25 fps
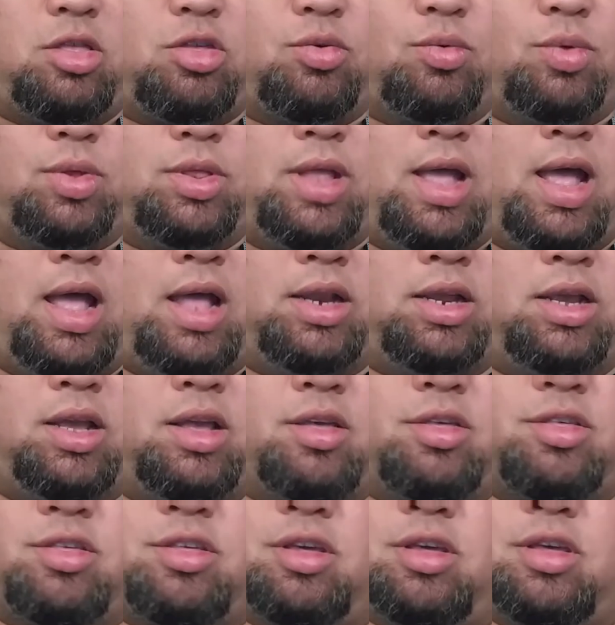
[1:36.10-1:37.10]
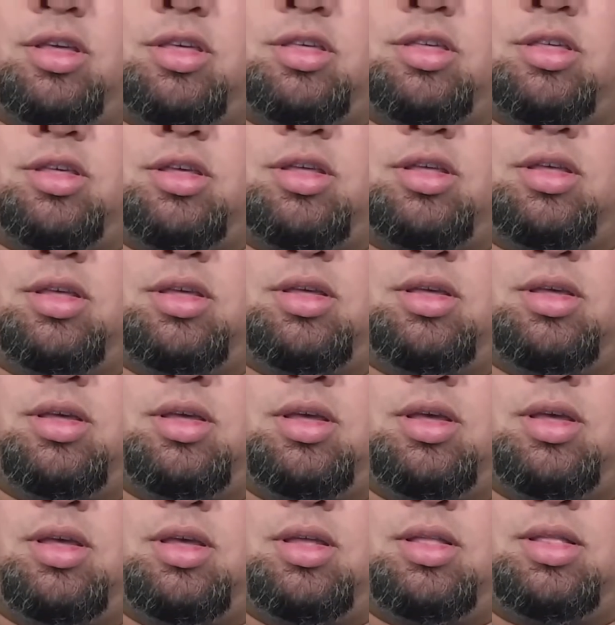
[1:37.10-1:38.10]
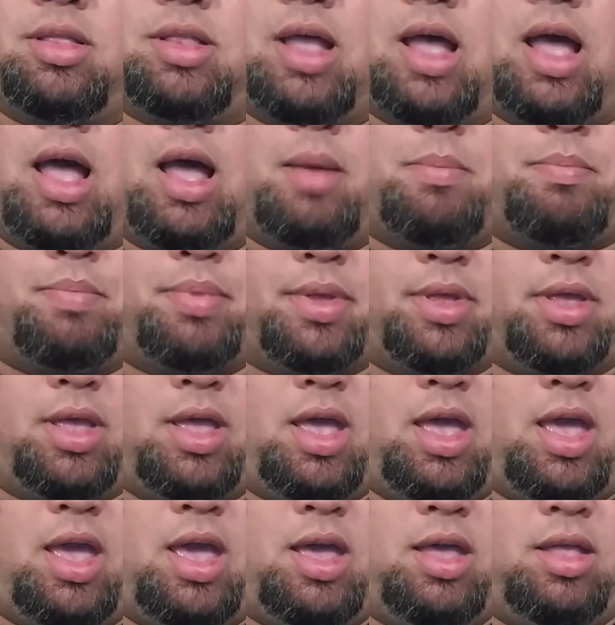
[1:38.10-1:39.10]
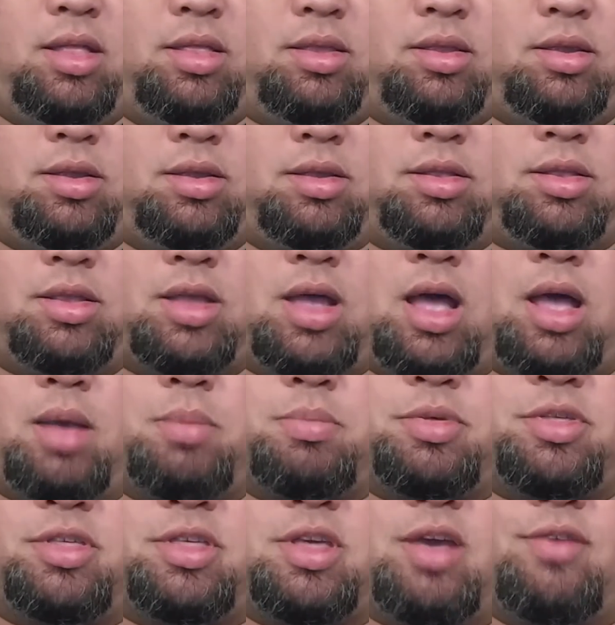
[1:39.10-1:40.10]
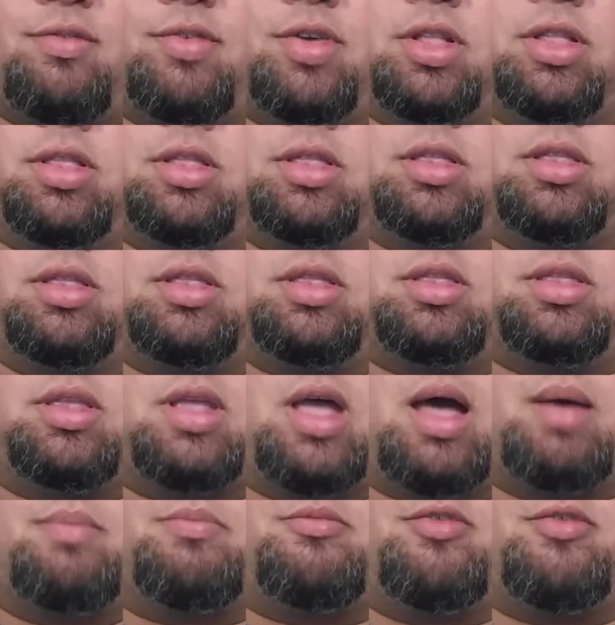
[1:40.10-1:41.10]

so what that is top 8, top 7, top